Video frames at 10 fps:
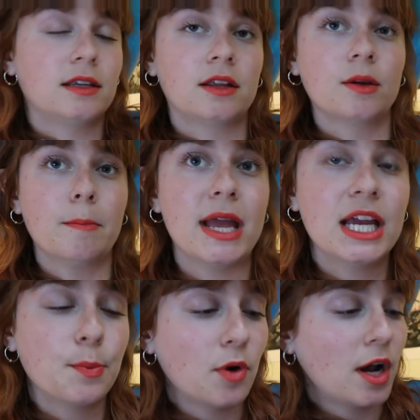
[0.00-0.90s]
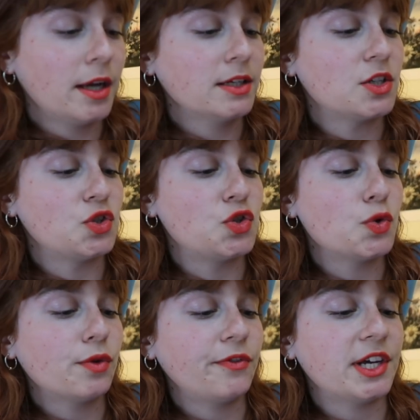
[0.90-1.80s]
Another make product,
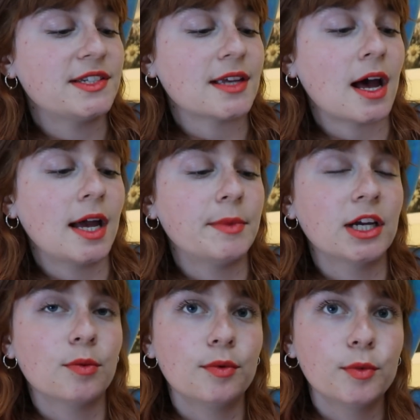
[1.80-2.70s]
dual phase eye makeup